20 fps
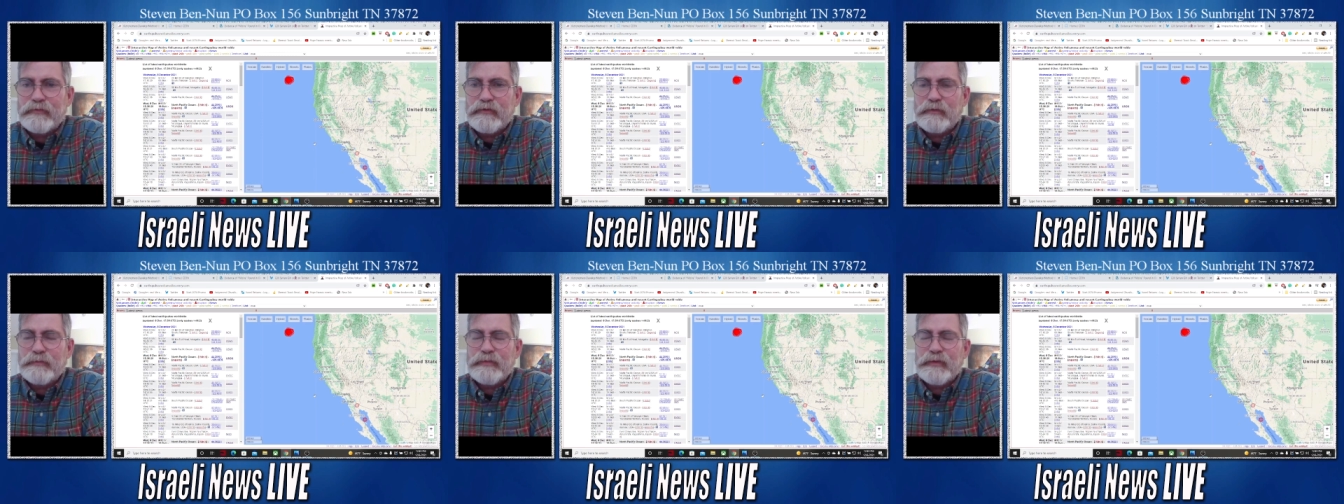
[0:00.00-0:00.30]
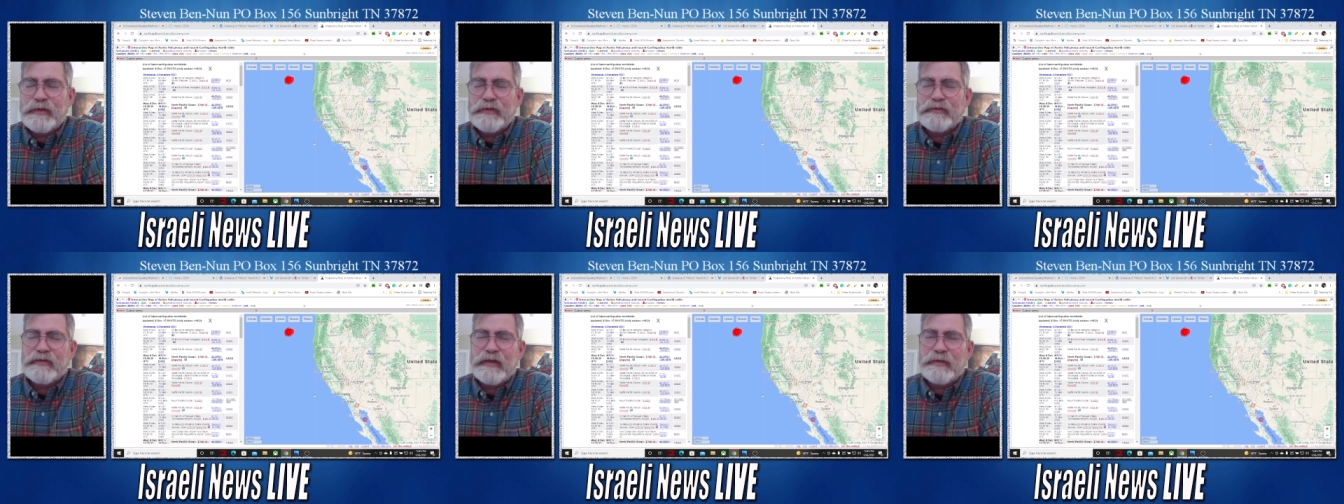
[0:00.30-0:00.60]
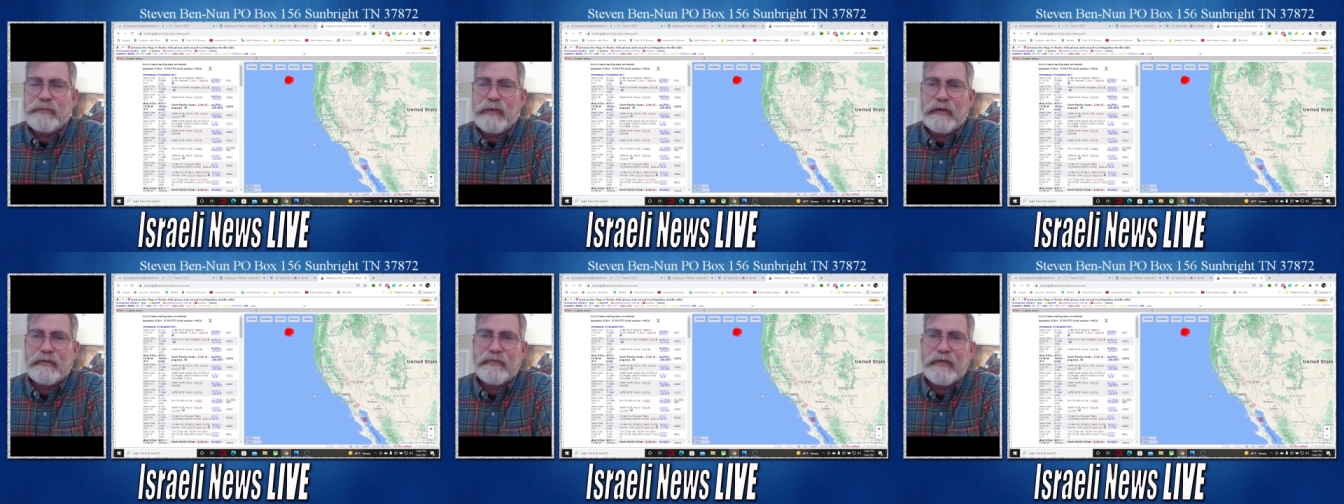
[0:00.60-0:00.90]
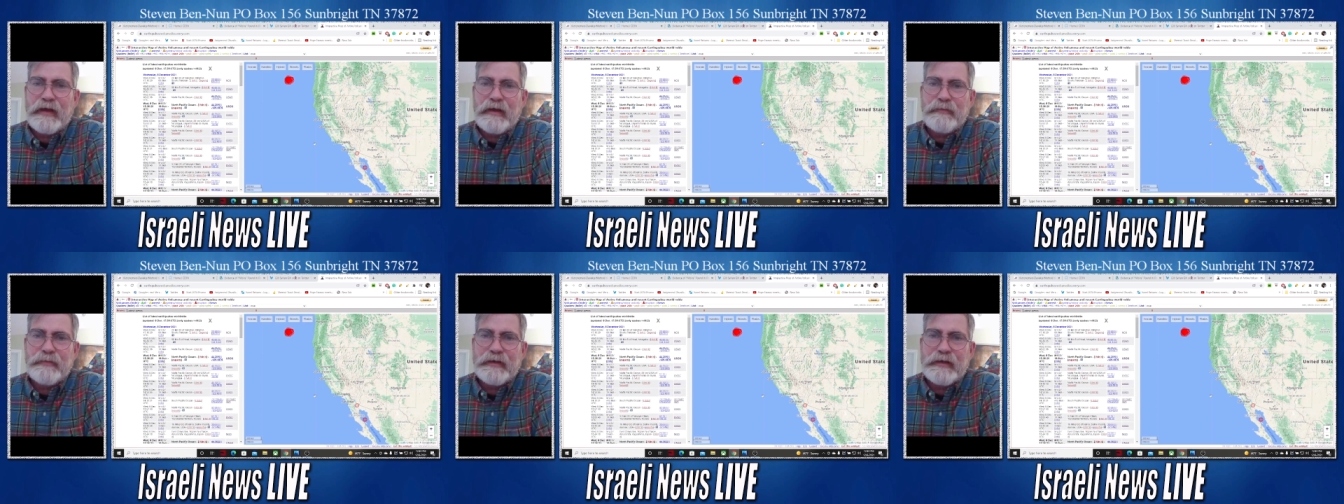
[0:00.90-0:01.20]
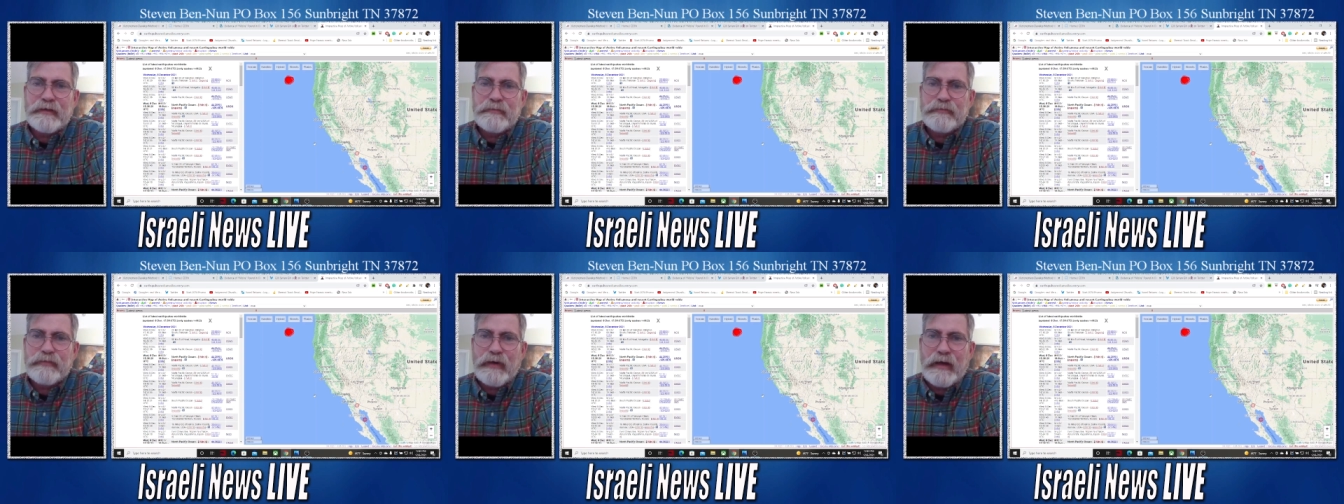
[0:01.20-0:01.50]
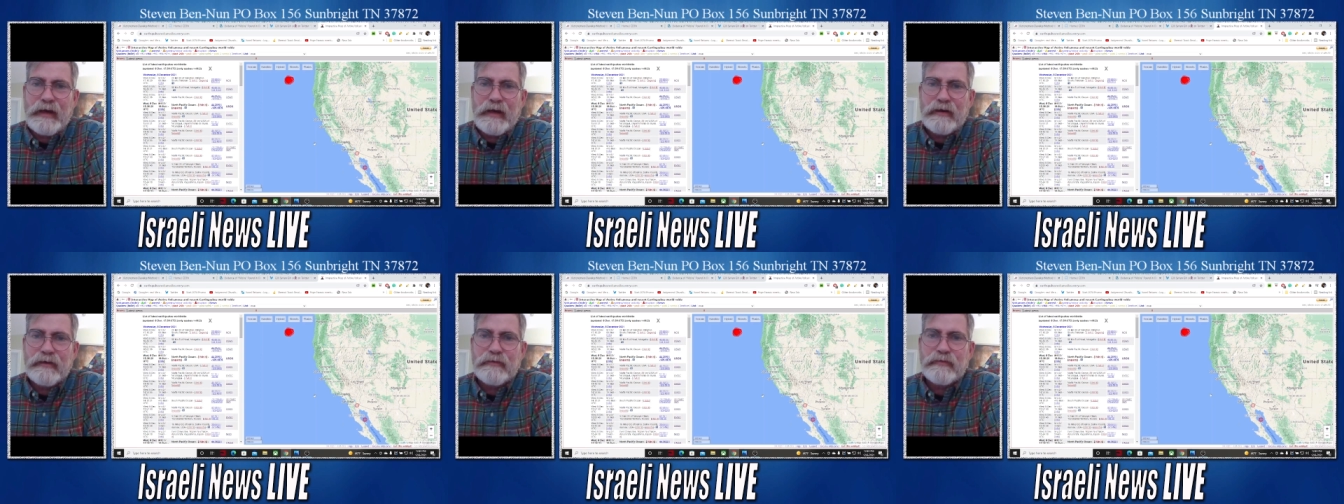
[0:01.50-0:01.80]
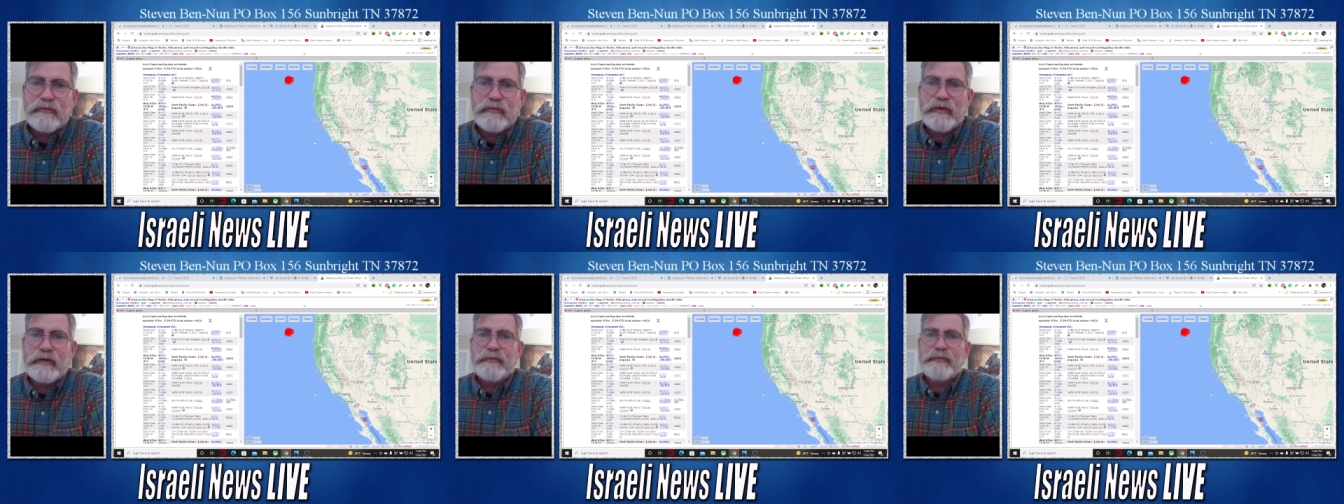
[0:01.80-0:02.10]
So please keep our family in prayer.
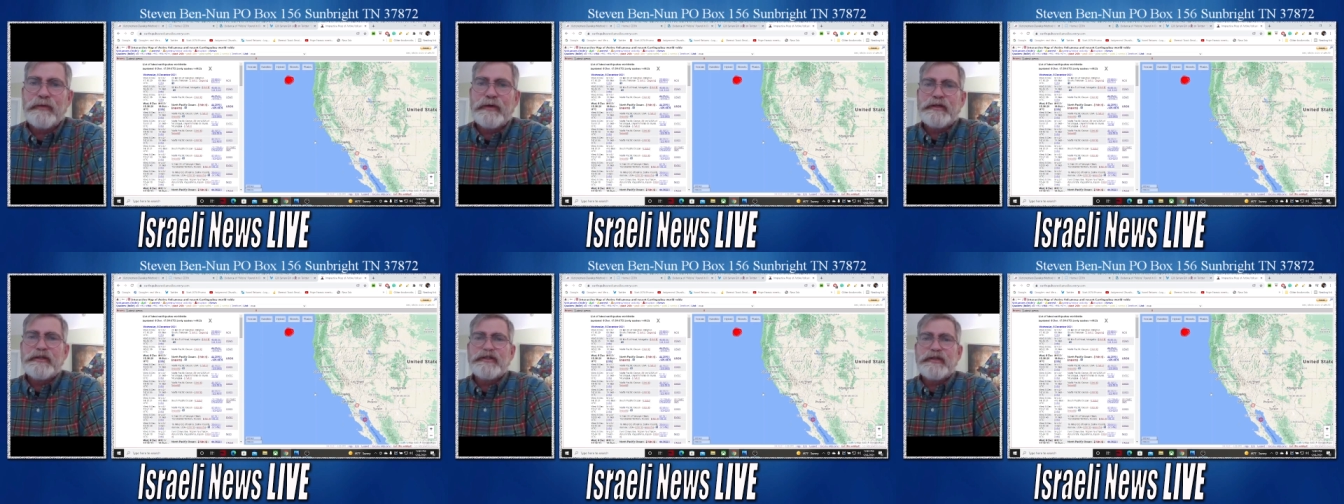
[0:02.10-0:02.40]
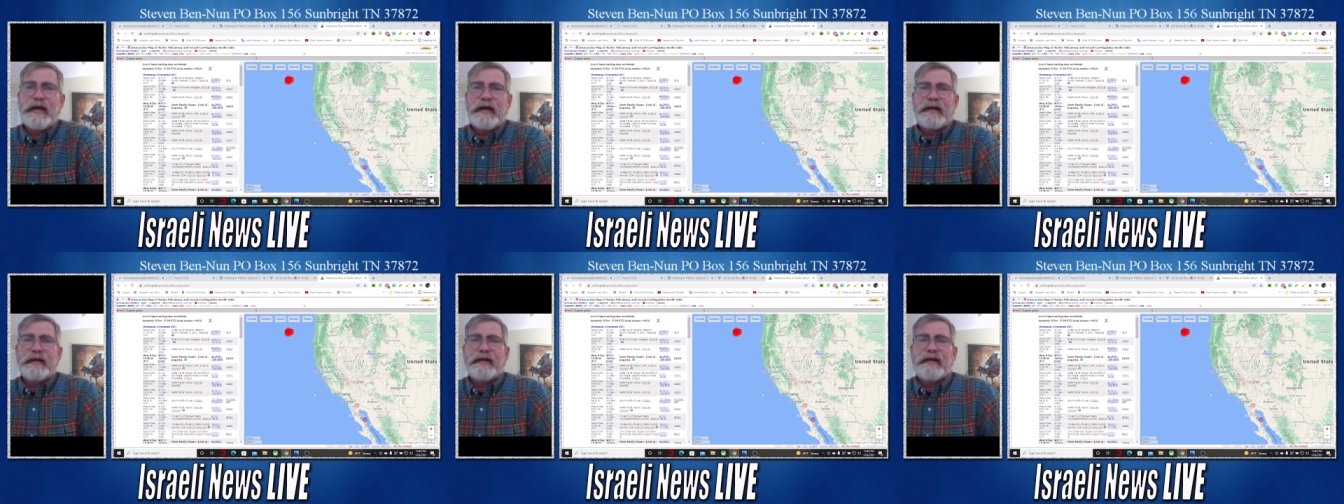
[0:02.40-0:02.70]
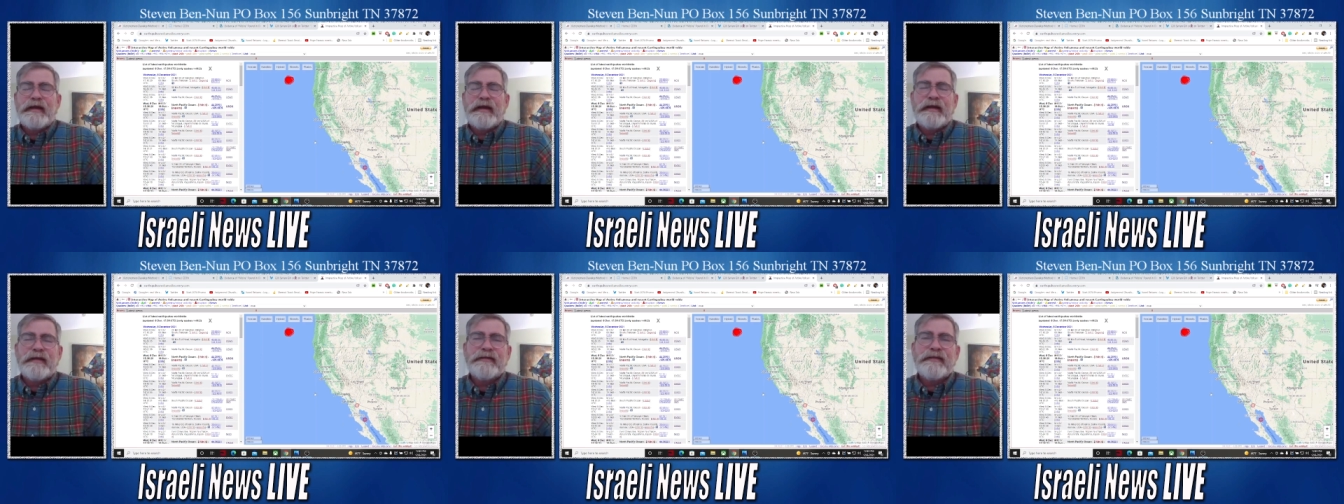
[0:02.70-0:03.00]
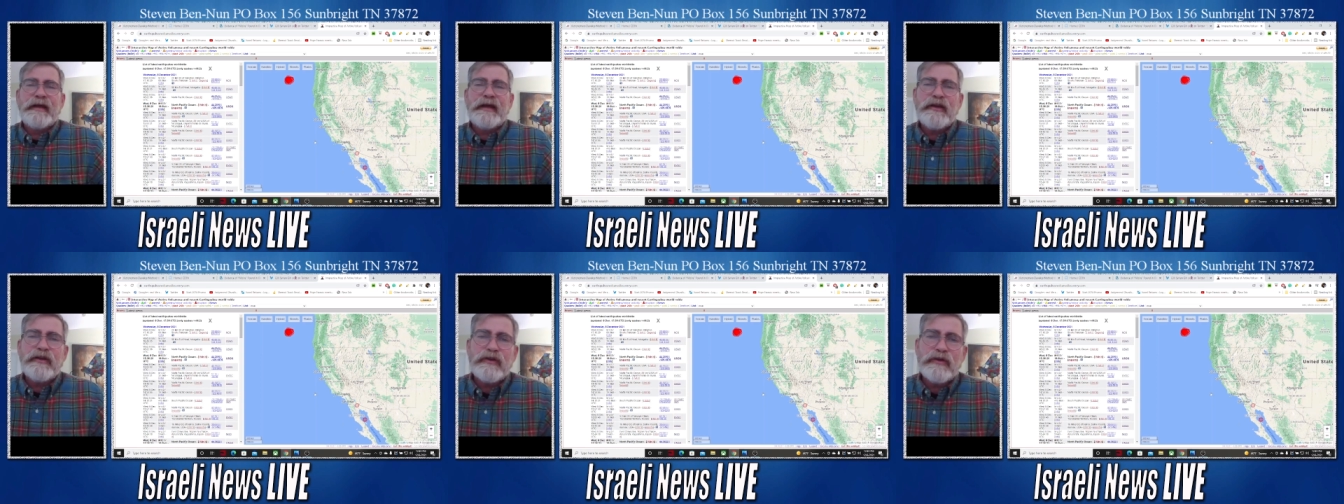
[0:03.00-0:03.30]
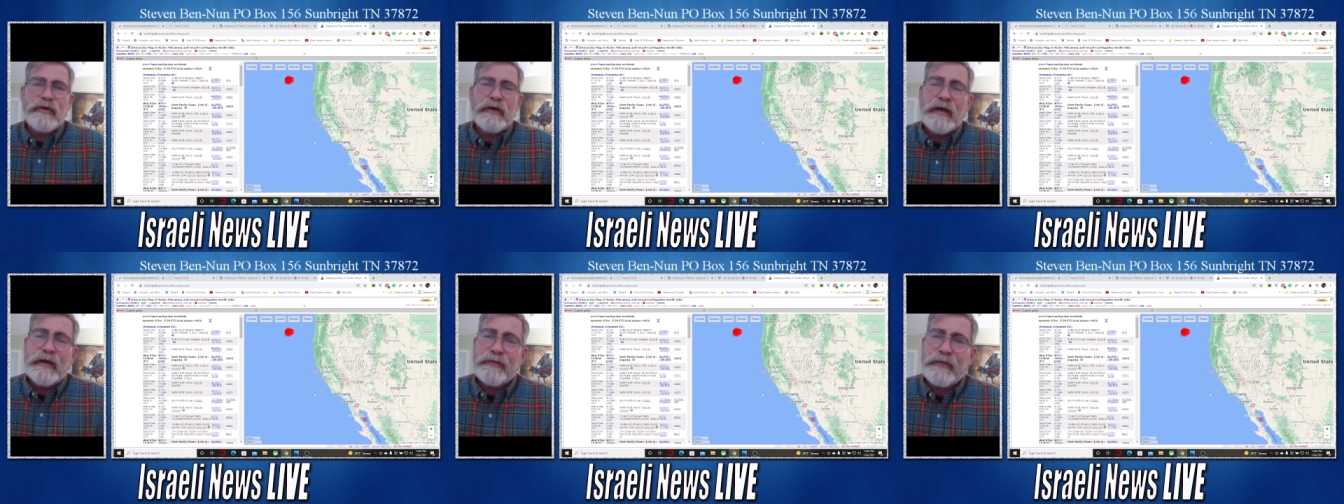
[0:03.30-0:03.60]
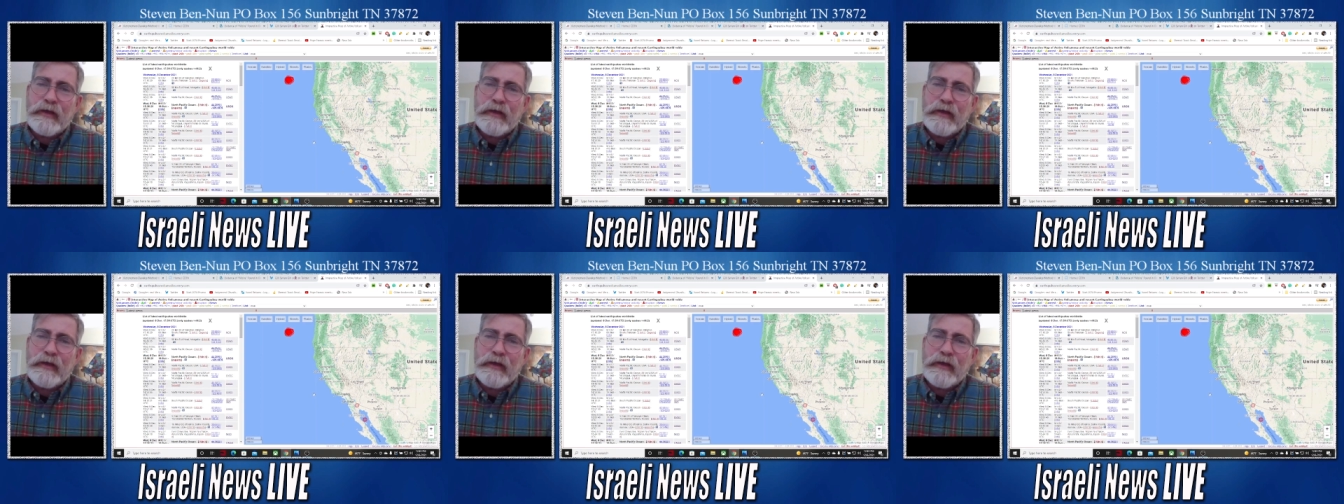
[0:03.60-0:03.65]
We appreciate it. And thank you.